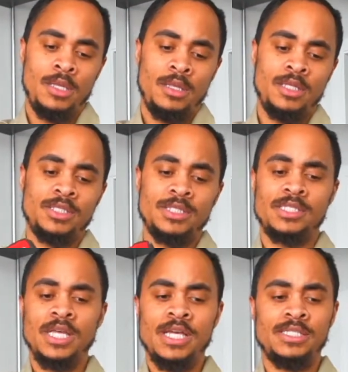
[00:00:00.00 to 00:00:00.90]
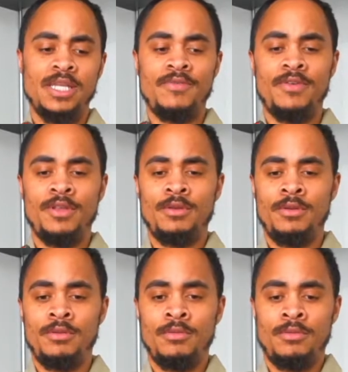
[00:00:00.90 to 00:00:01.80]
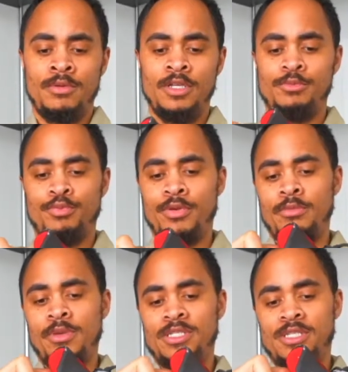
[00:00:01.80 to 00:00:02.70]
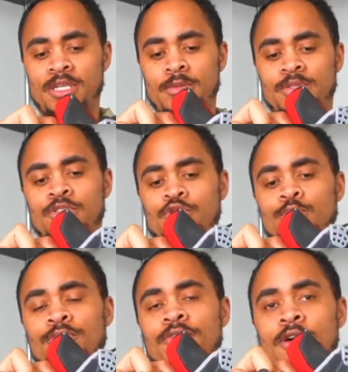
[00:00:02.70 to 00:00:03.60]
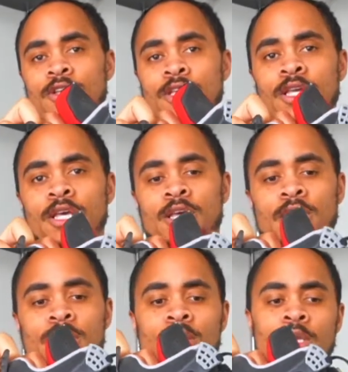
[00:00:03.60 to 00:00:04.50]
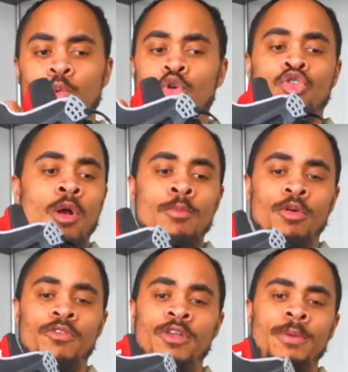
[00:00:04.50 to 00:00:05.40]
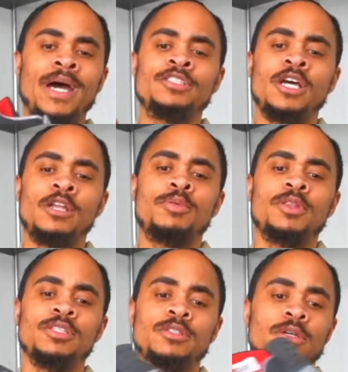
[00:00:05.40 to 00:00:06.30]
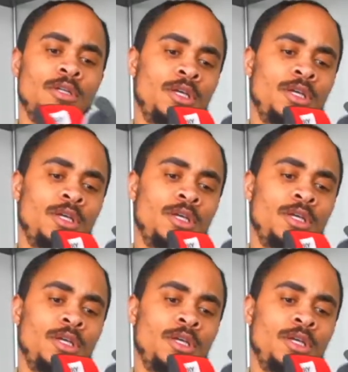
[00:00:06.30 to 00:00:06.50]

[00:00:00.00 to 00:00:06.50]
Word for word: This is a size seven. It's pretty messed up, super foggy. It will crumble if anybody tried to put these on.